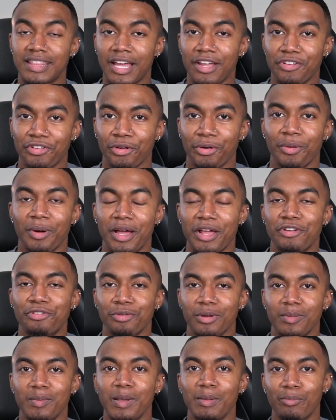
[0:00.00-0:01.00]
that journal
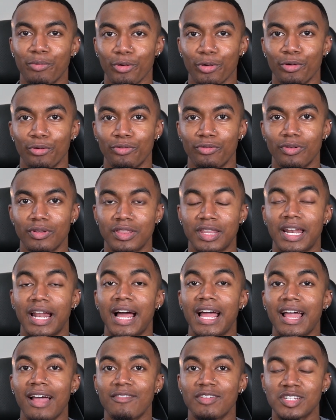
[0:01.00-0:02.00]
entry be proof that
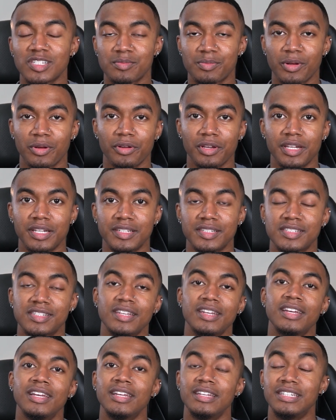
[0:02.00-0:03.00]
I have experienced
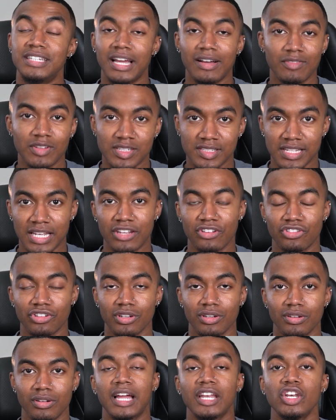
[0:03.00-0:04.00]

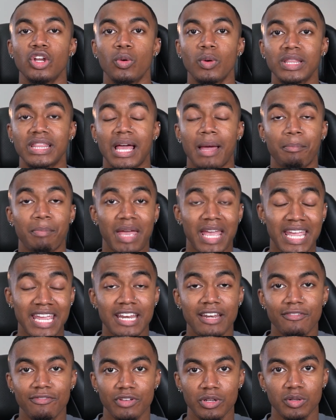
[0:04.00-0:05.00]
devastation. I know what that
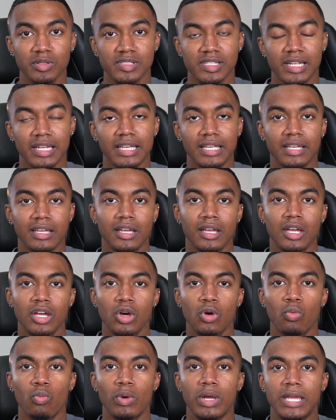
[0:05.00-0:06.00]
pain feels like
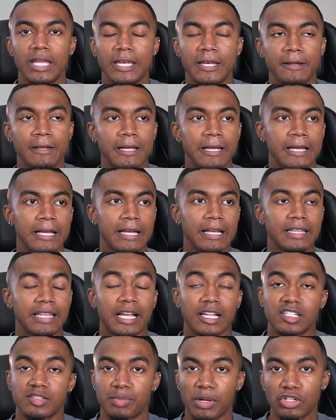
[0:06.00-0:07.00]
when
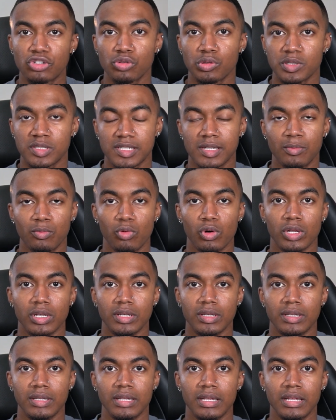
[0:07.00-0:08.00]
that special
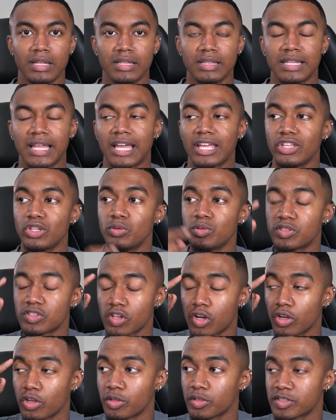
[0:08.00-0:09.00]
someone that you
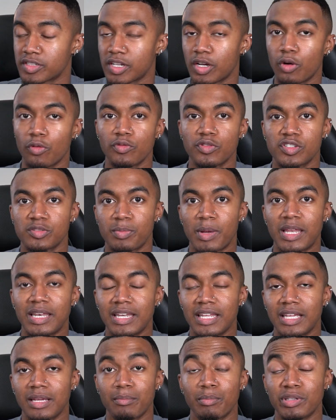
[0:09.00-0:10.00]
saw yourself
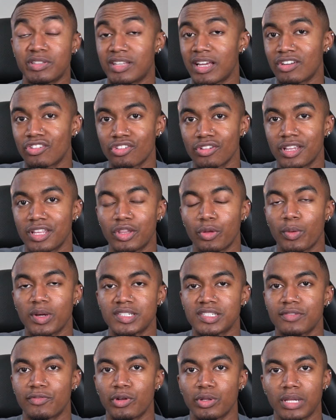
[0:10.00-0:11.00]
spending potentially the
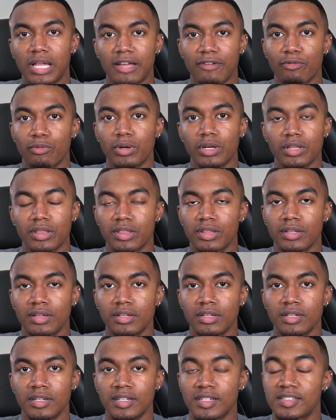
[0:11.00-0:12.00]
rest of your life with
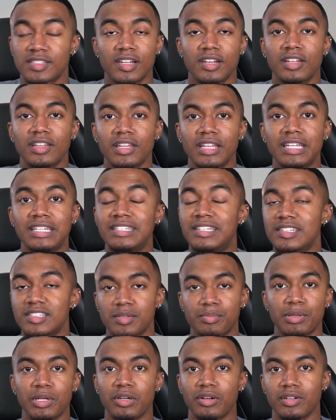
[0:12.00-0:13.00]
suddenly
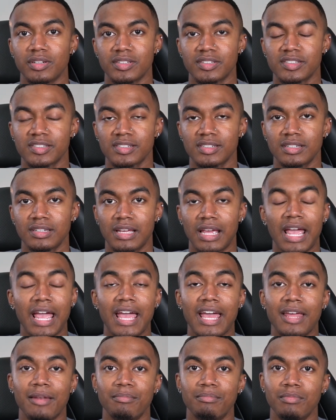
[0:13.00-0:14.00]
disappears
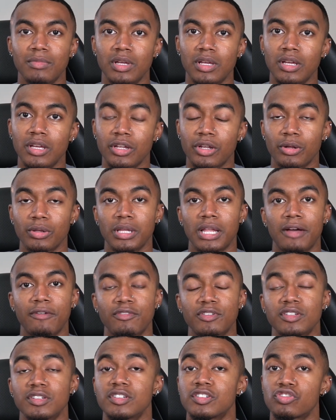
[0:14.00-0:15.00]
and you're
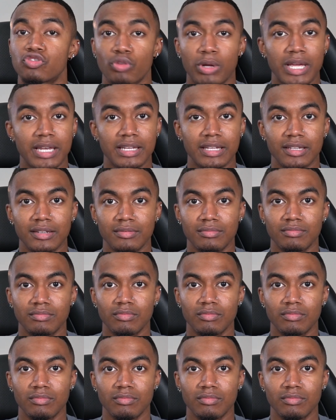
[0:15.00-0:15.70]
left stranded